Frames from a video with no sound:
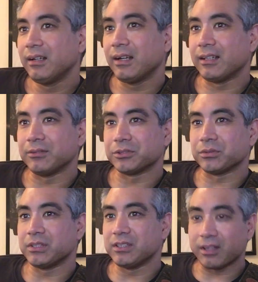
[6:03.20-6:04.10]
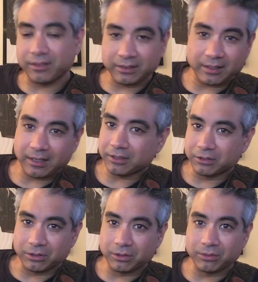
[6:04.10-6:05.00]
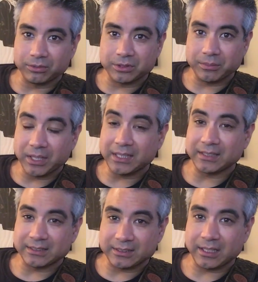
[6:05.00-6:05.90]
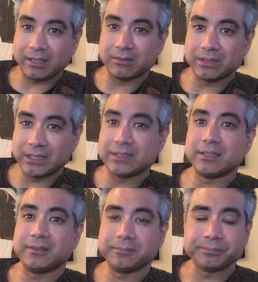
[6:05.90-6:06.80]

and there was really nothing that I could do to make it sound decent.